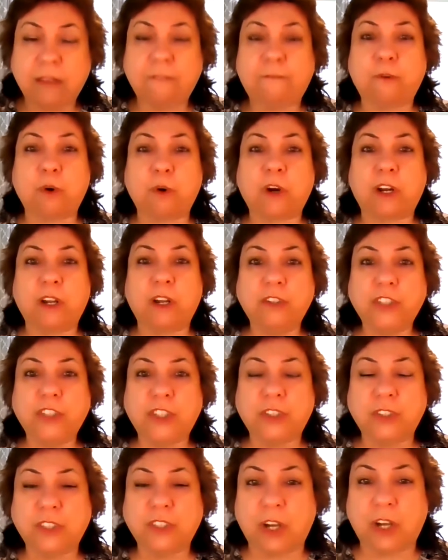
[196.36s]

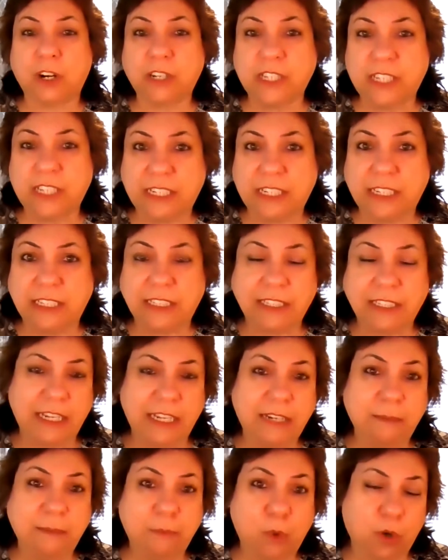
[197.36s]
Foreclosures are still
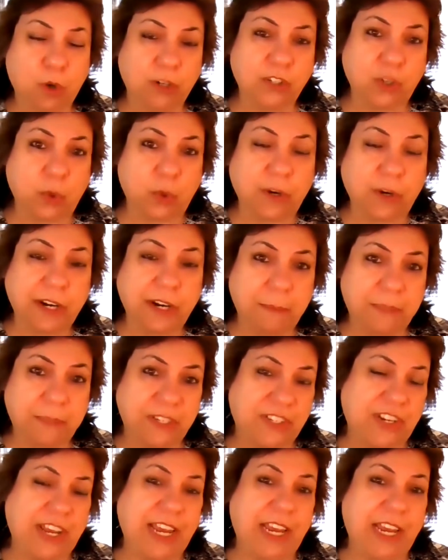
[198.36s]
in moratorium
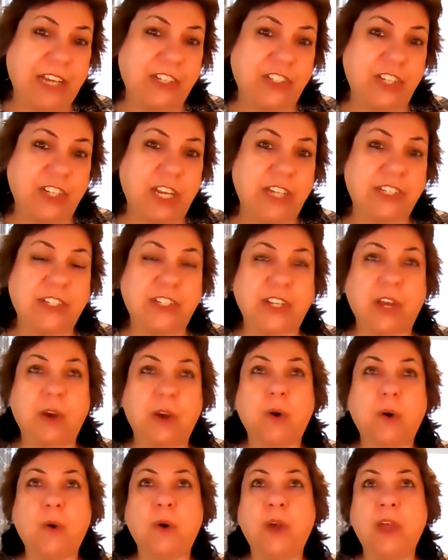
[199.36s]
stage. And
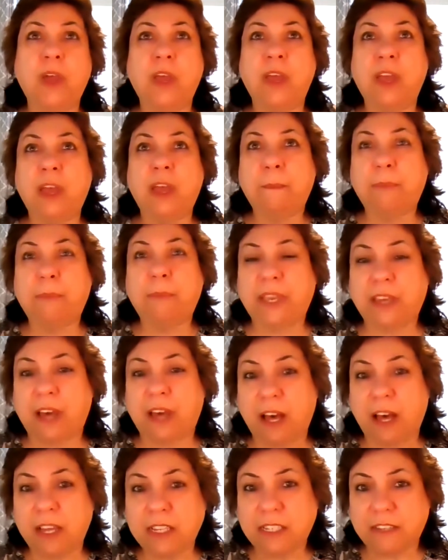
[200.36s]
so,
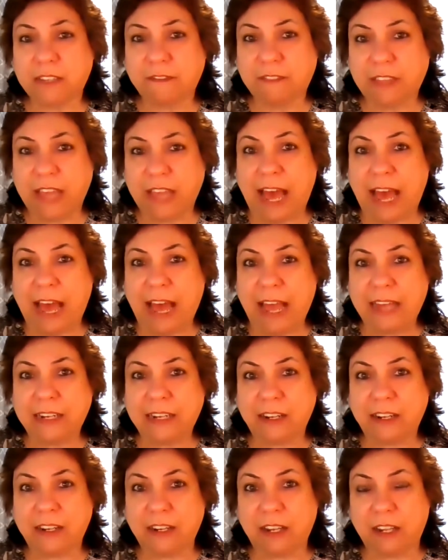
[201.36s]
because of
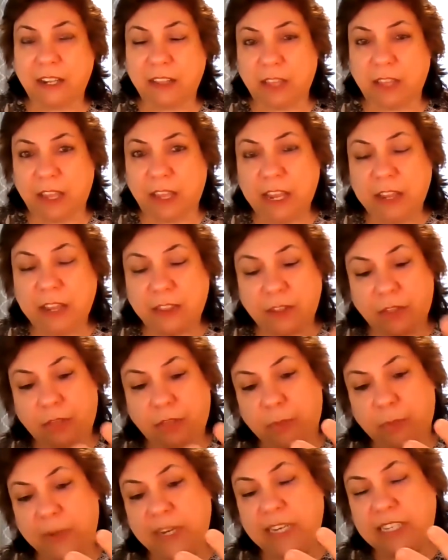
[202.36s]
that, in the
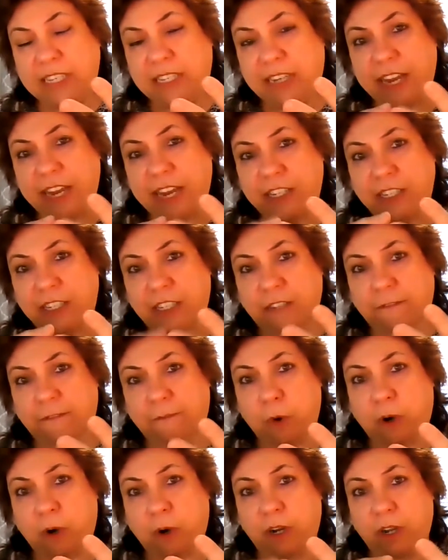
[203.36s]
three stages of
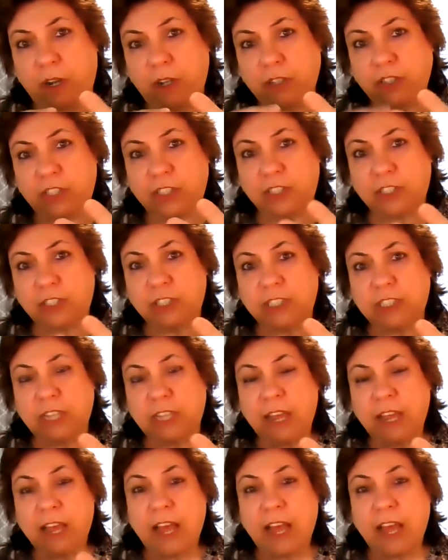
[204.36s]
foreclosures,